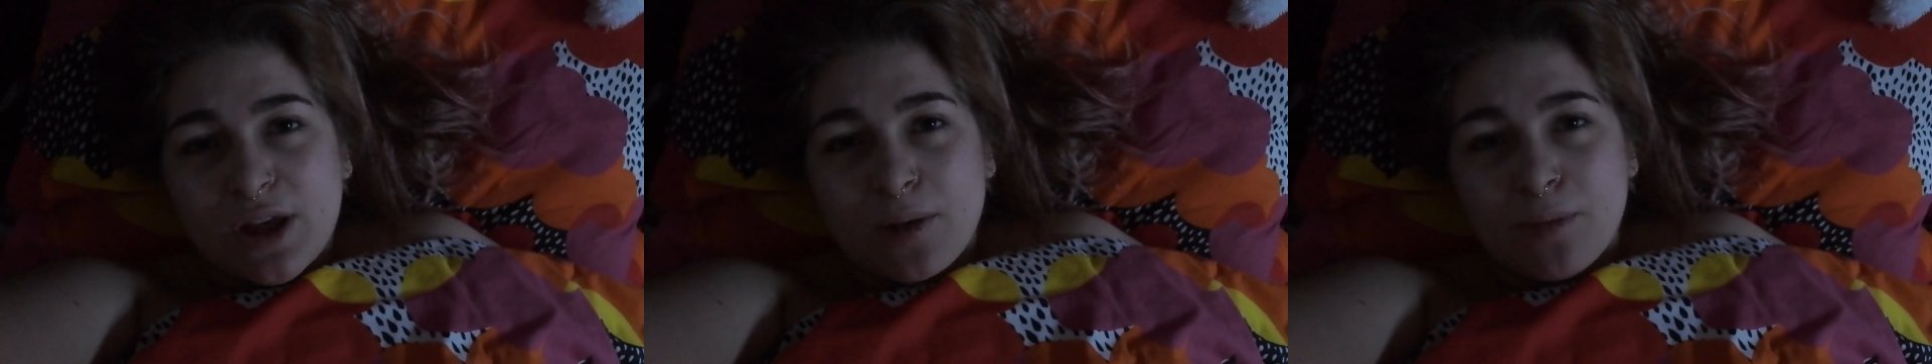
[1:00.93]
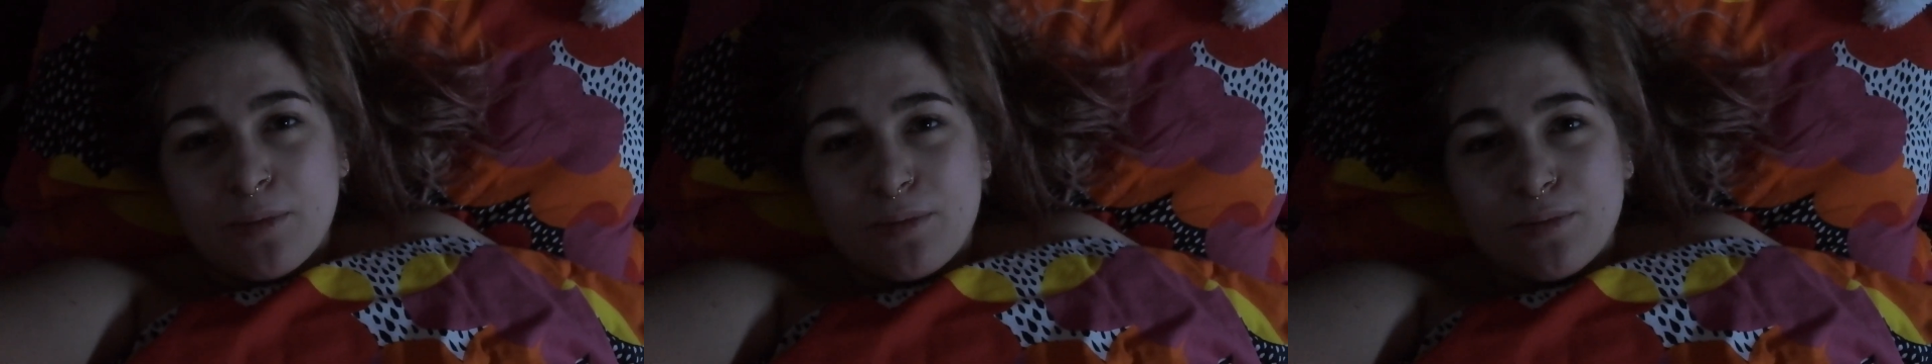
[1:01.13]

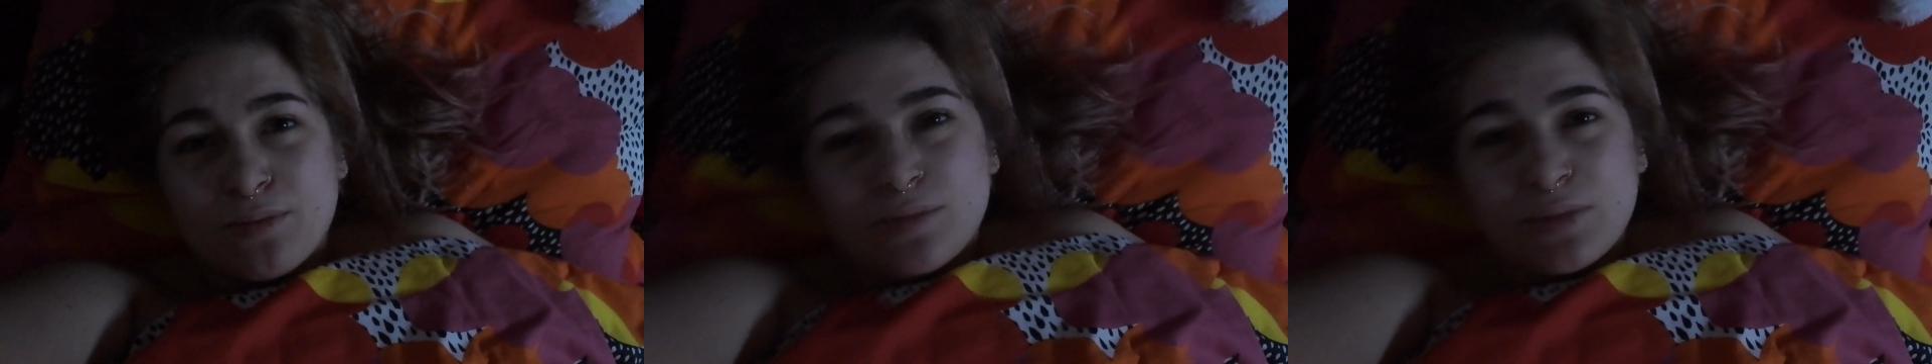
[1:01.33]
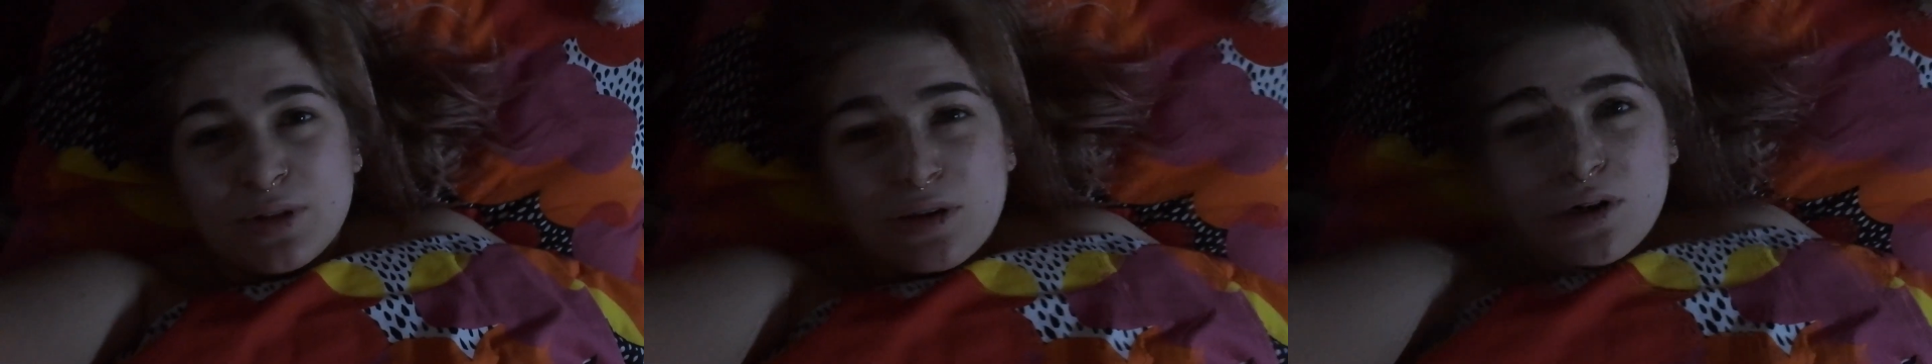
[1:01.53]
them
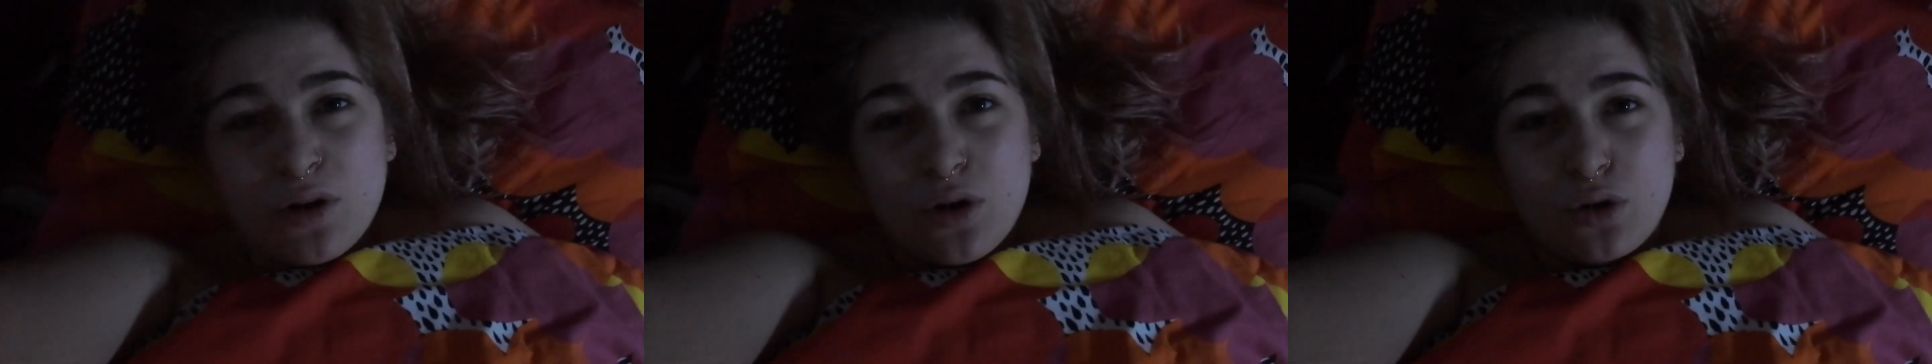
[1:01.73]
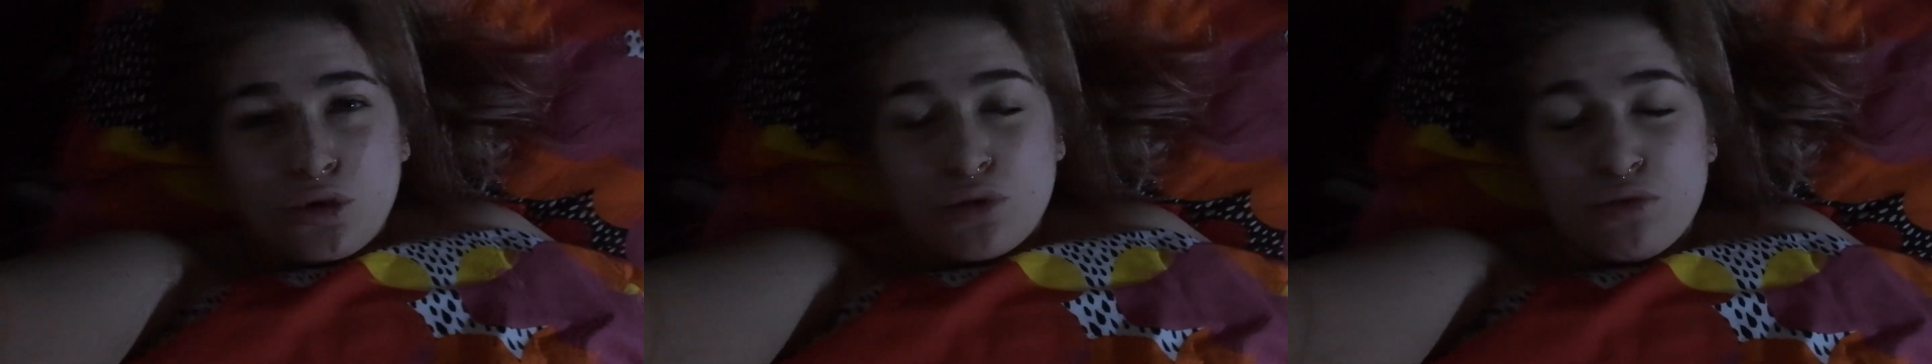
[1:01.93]

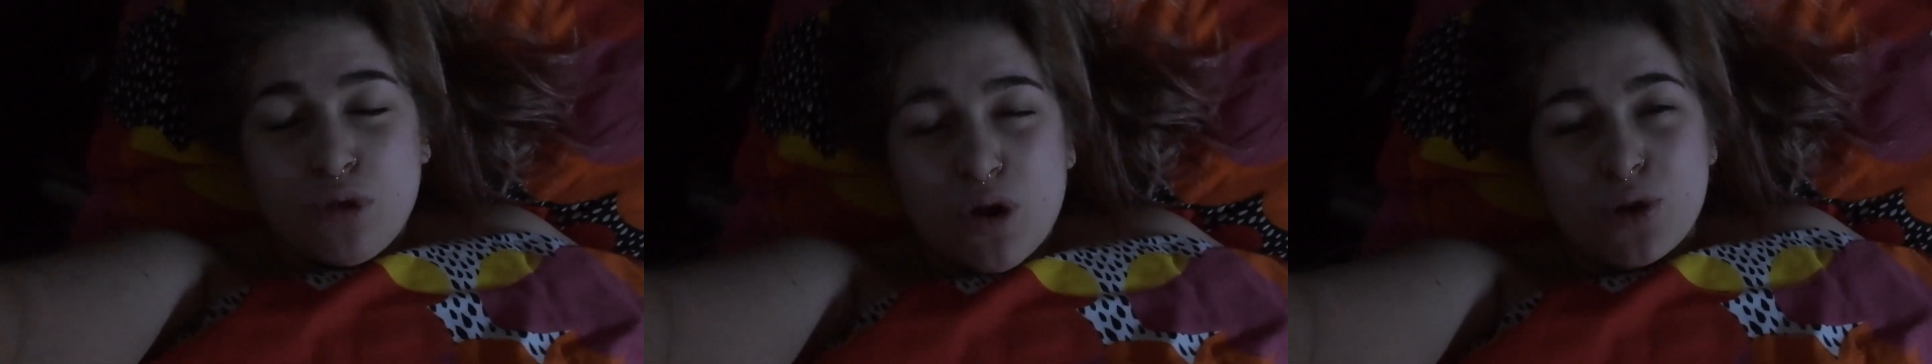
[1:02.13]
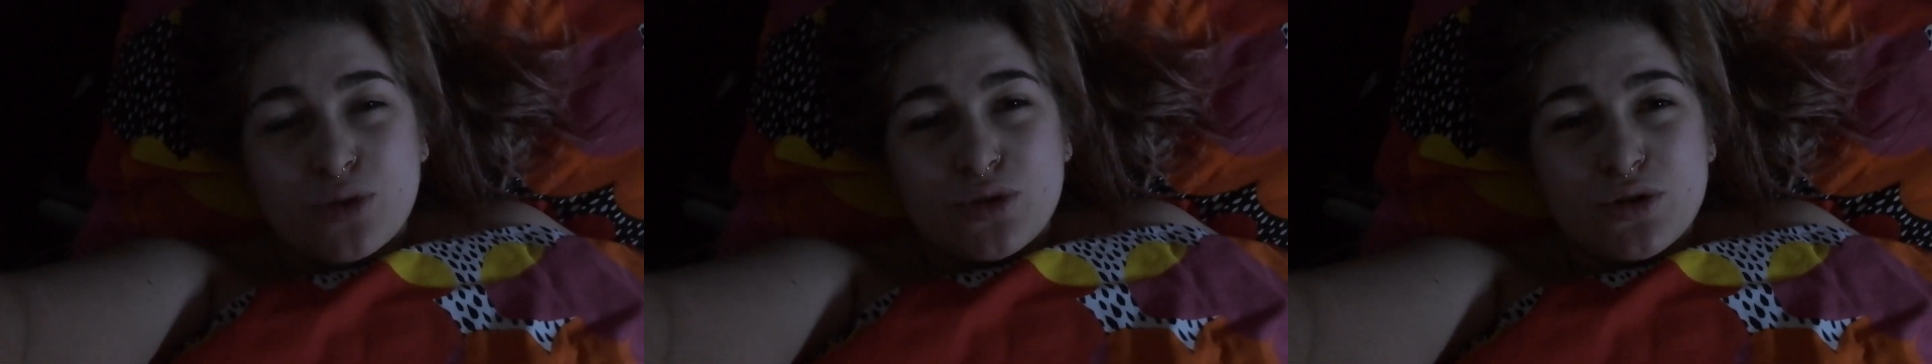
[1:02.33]
on the
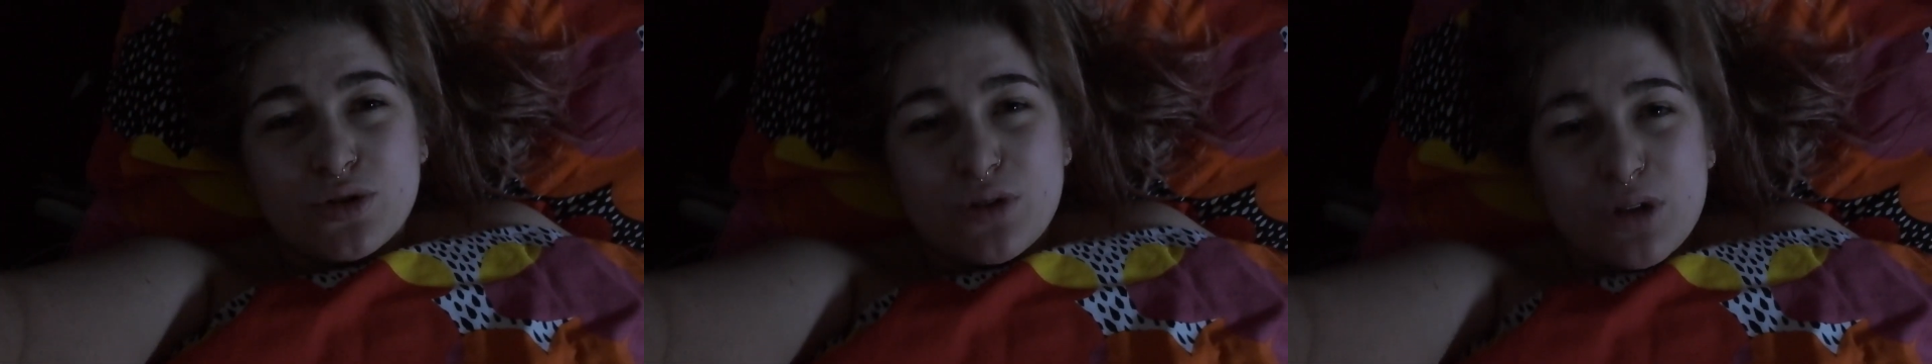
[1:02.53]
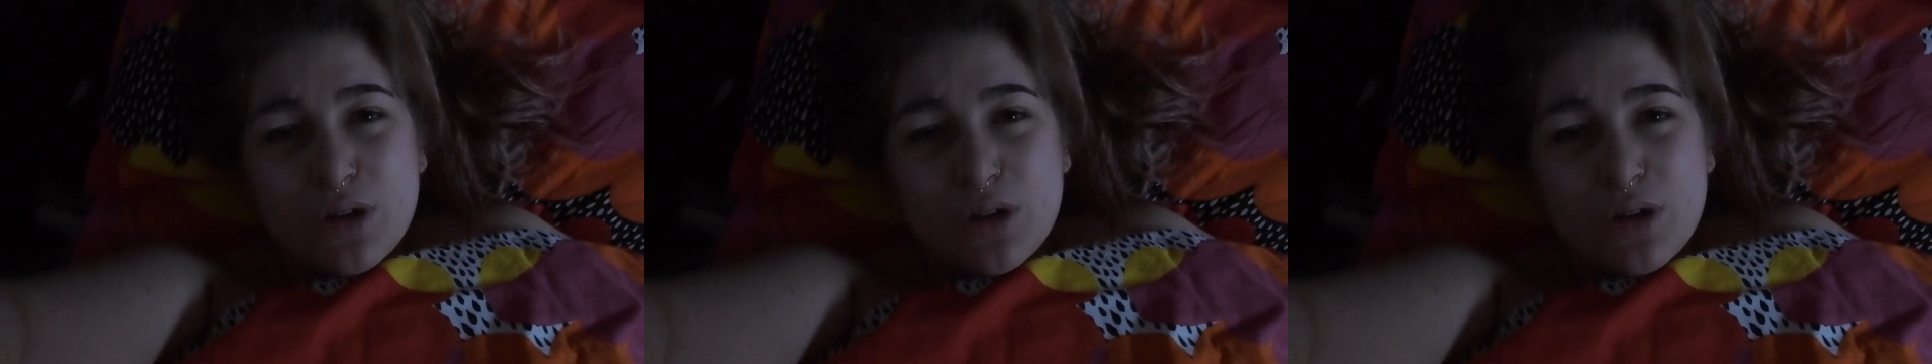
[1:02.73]
road,